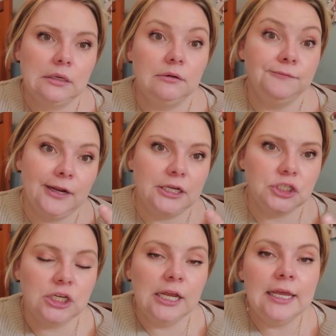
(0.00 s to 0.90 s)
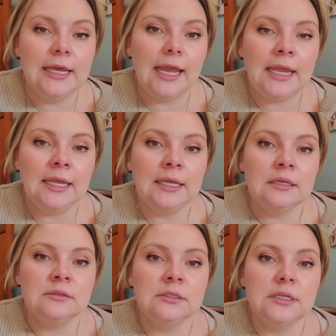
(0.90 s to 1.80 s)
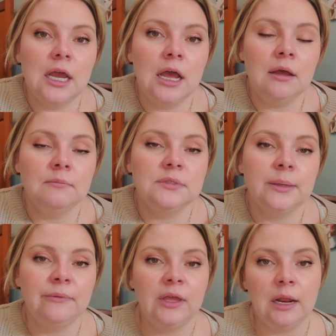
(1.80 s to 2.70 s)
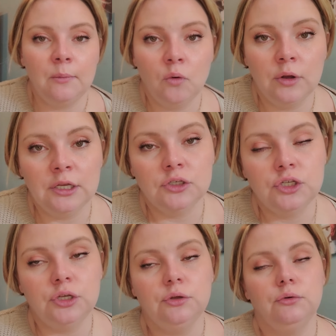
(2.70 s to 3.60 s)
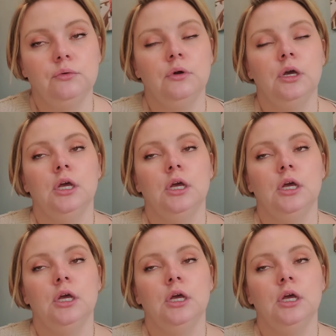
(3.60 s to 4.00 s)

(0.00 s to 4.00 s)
fresh. And some of it I'm going to